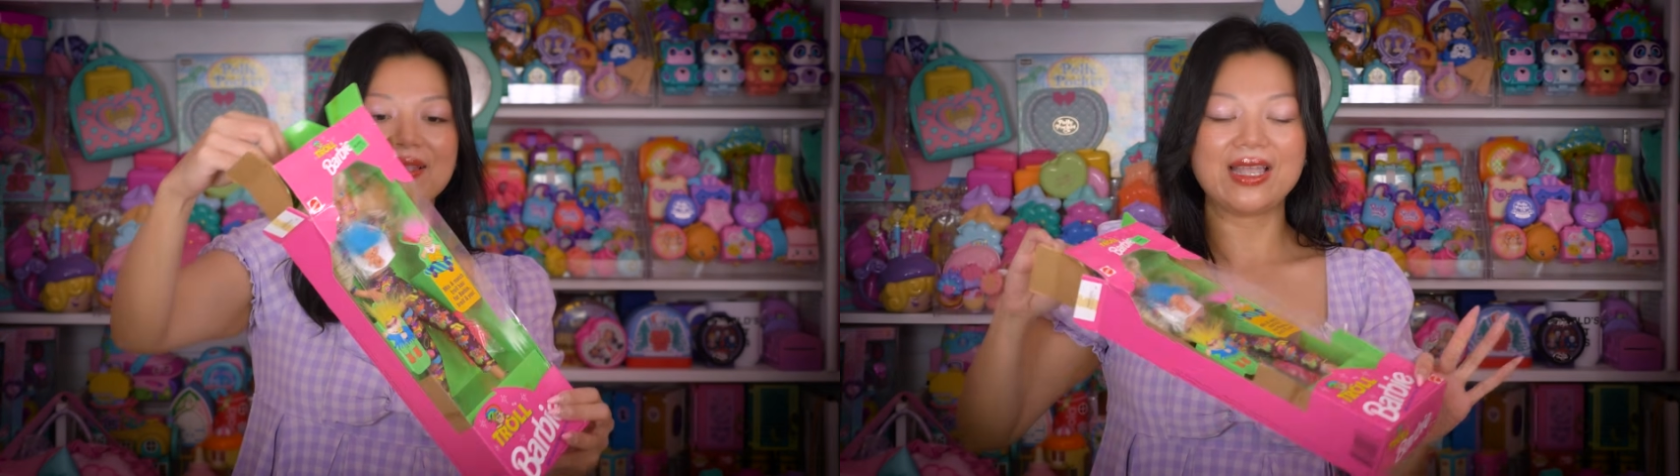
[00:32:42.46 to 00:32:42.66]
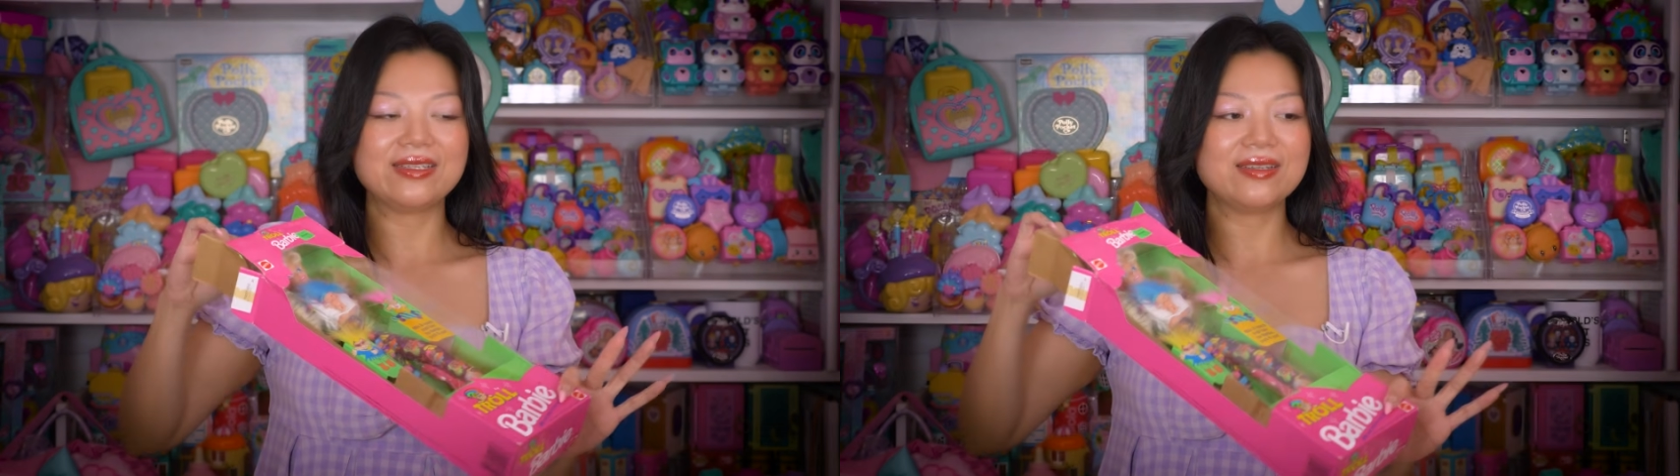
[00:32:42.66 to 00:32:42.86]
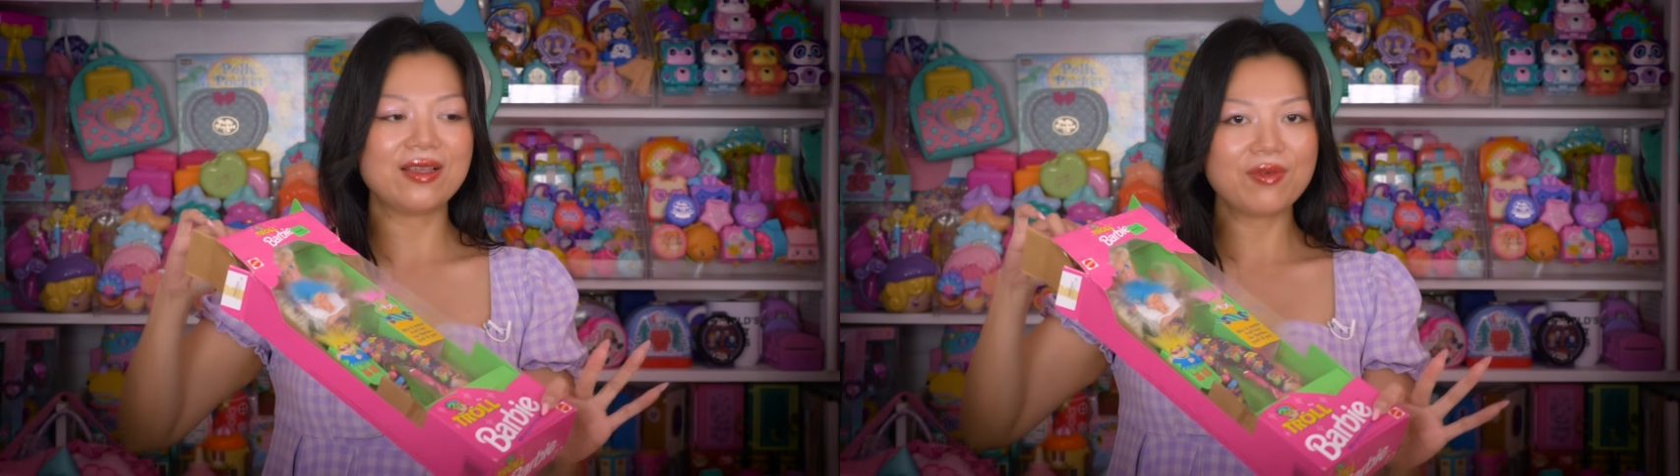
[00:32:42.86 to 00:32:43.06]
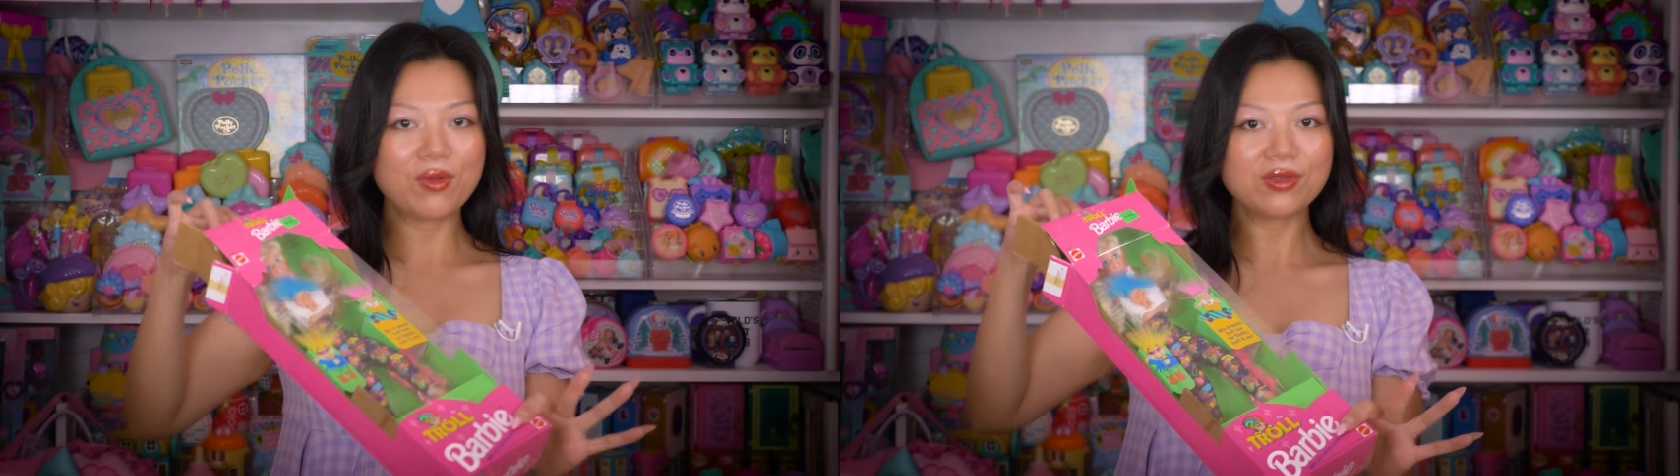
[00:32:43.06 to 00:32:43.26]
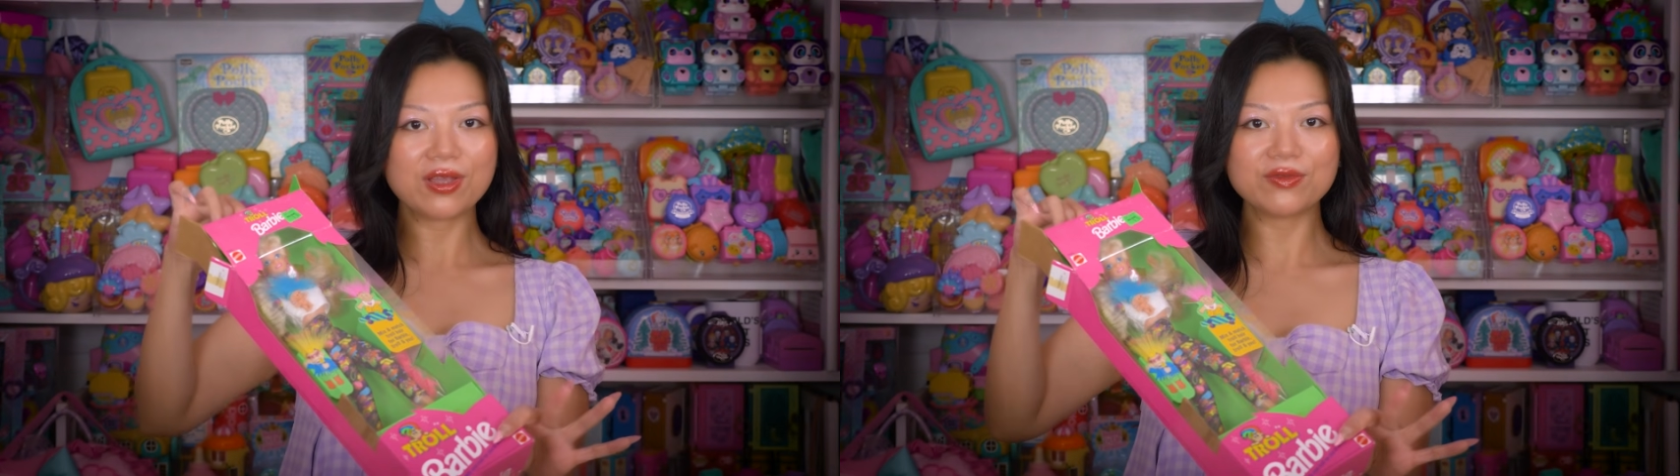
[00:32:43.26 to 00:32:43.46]
I didn't have a
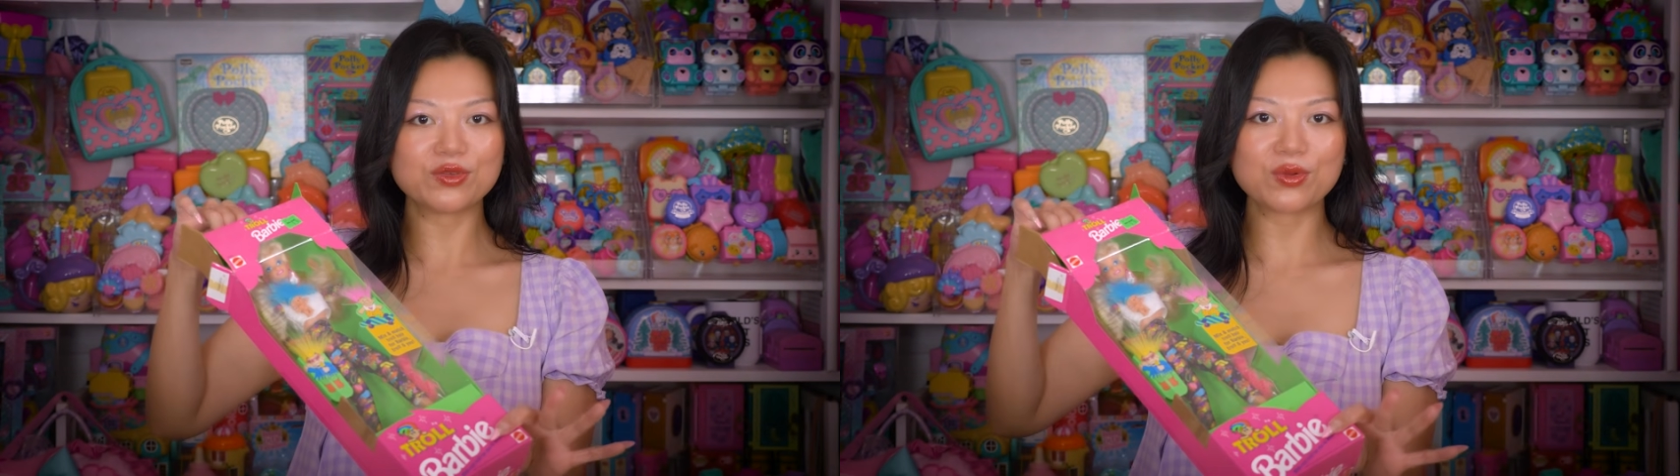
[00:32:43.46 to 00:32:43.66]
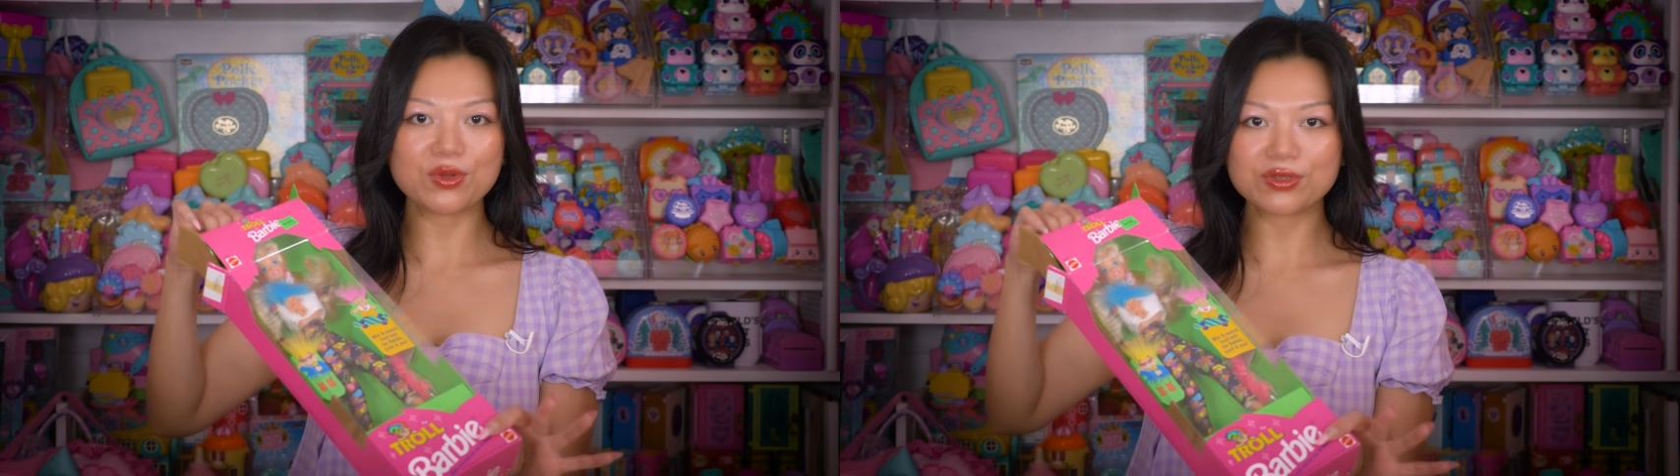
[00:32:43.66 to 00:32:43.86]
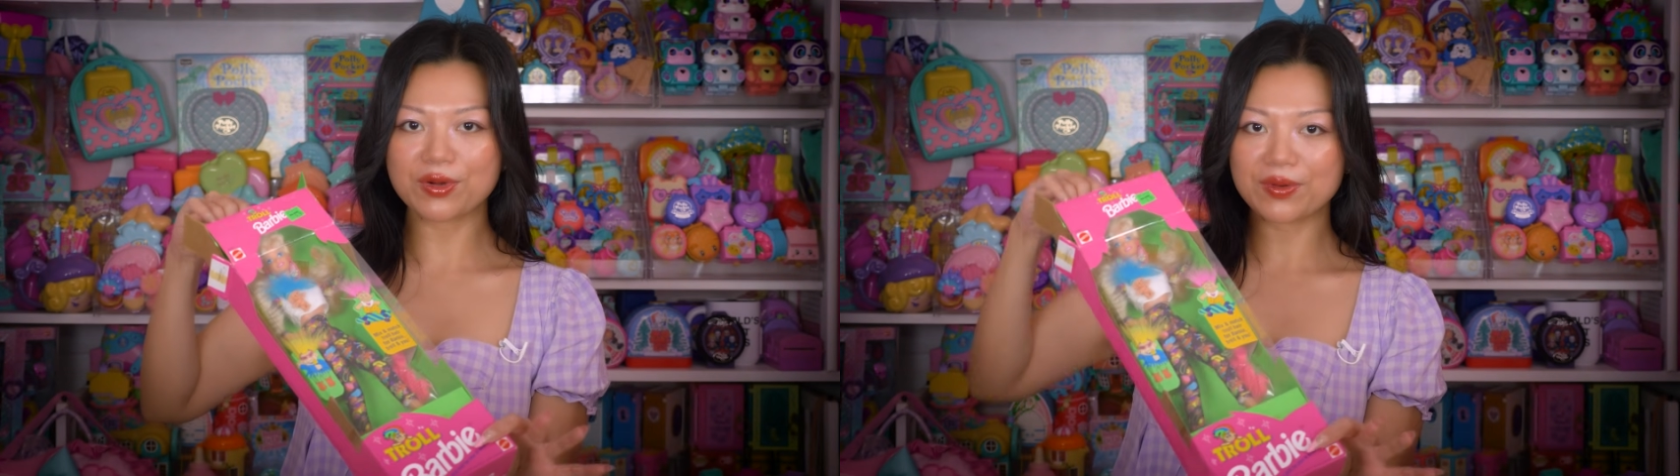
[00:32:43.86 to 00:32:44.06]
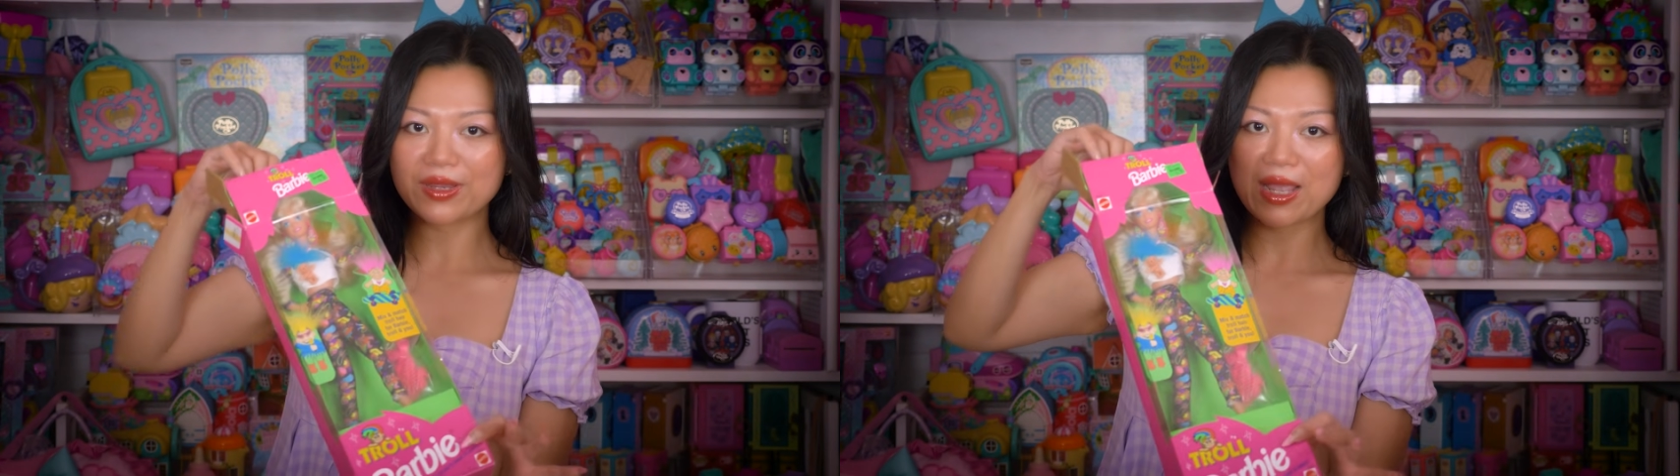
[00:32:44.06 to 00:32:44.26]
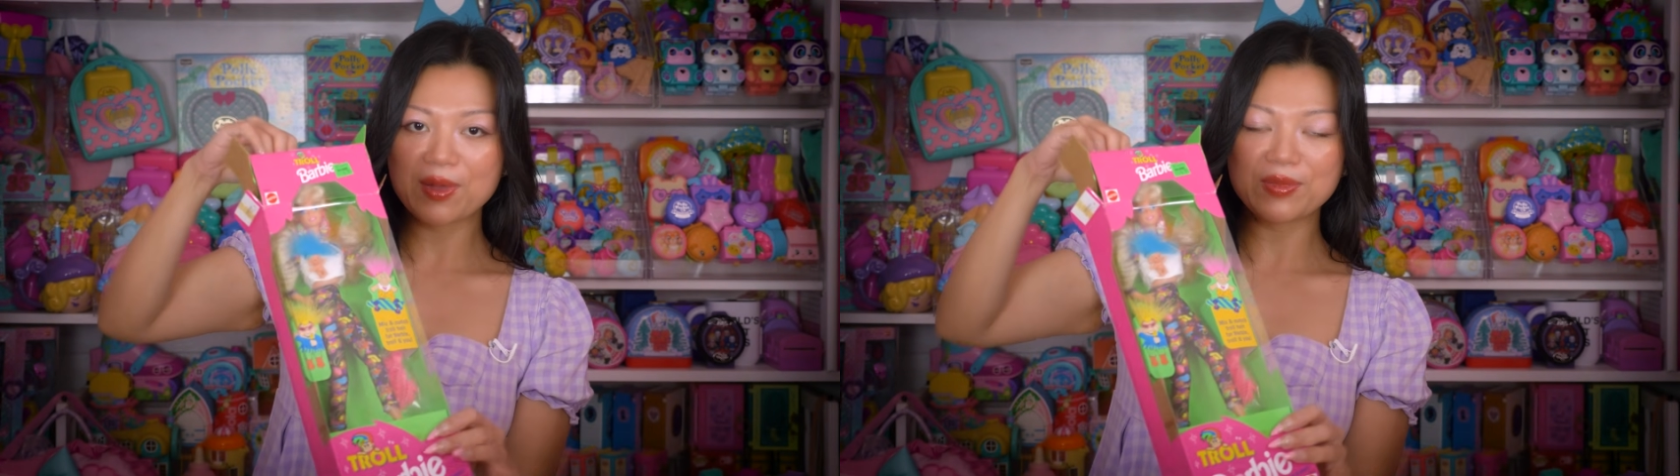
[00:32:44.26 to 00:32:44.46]
whole lot of trolls growing up.